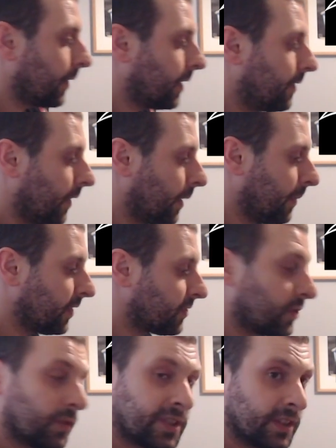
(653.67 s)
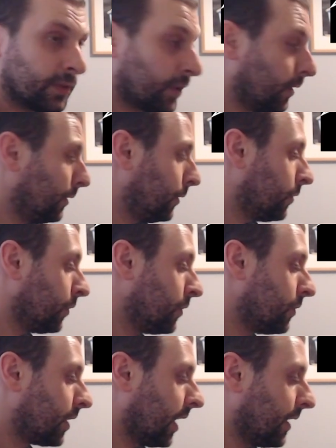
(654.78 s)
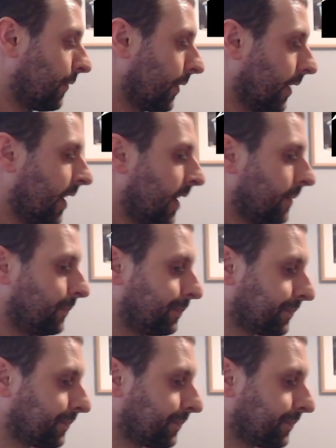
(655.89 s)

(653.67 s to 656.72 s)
thank you very much to critic.co.uk for that.